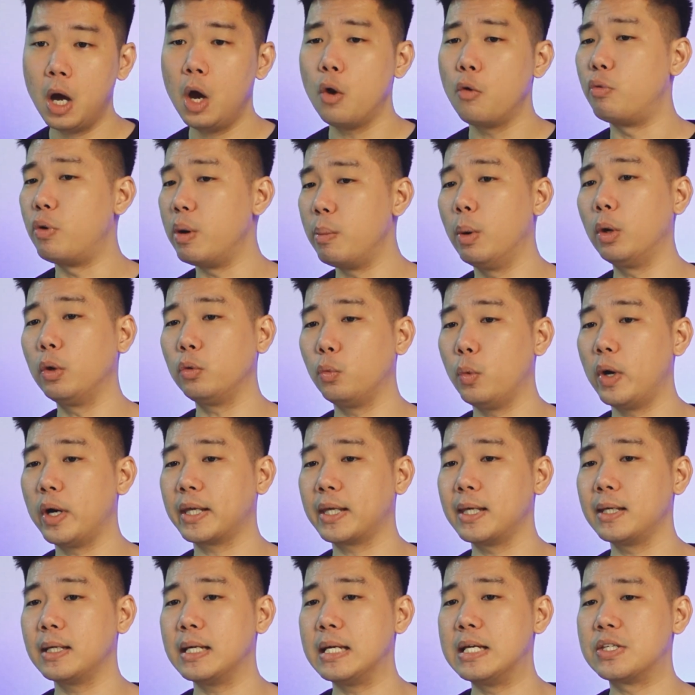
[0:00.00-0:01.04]
Remote
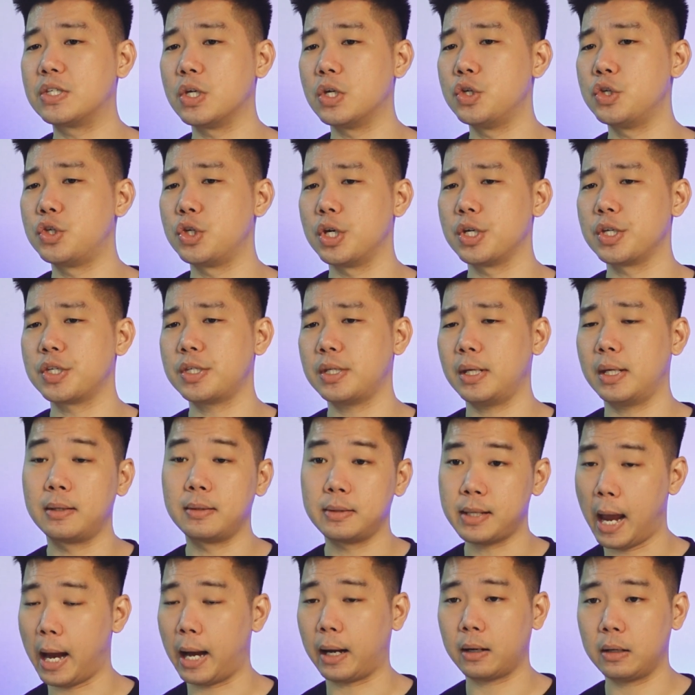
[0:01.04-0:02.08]
working isn't just in
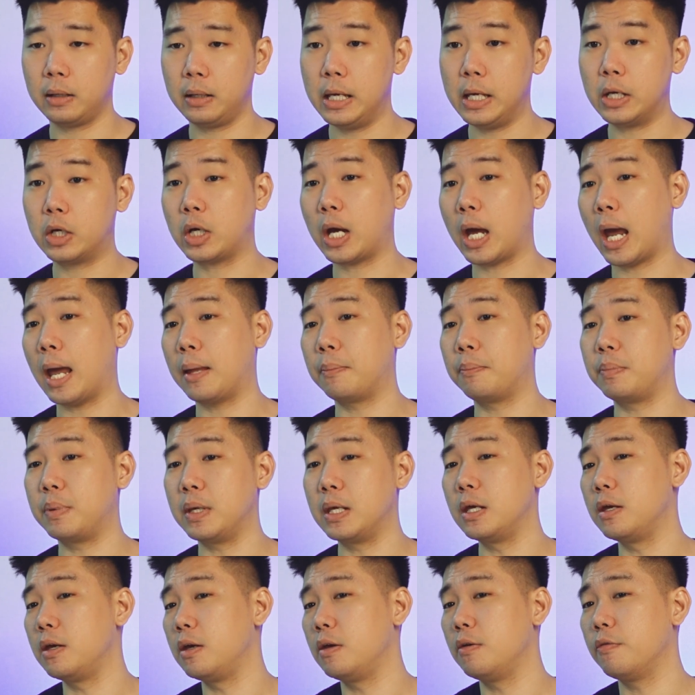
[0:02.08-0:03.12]
tech. It can
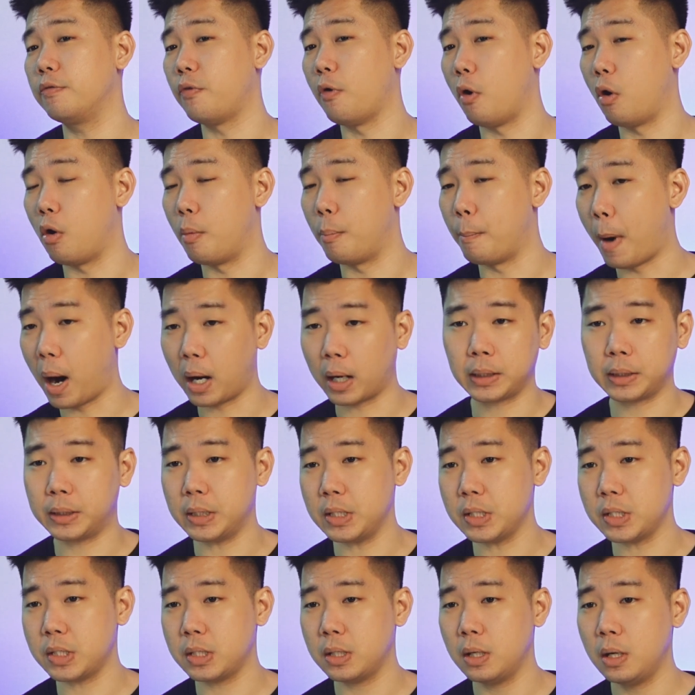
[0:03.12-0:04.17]
be for
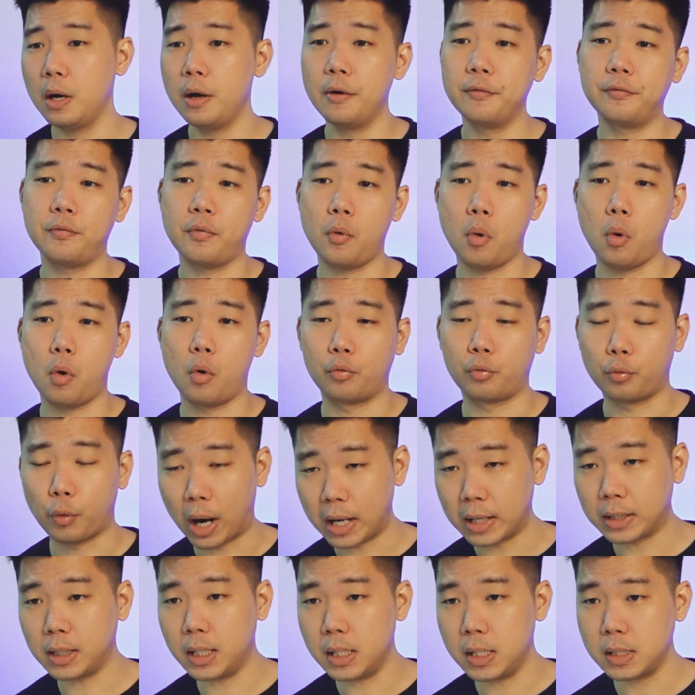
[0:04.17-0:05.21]
marketers, for
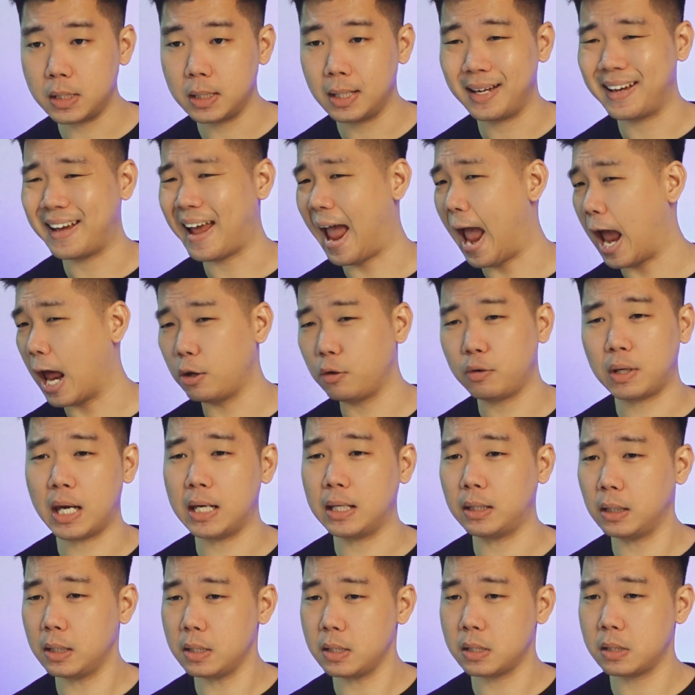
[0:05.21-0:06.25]
writers,
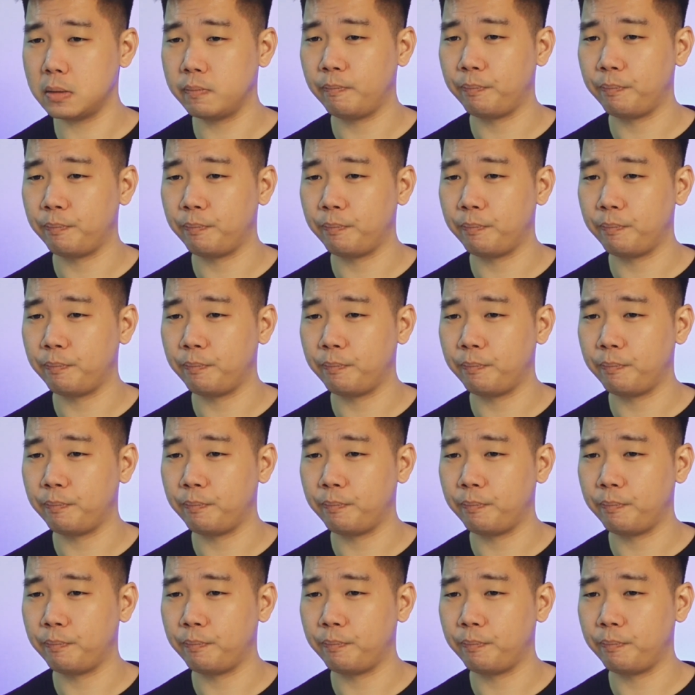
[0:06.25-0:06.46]
educators.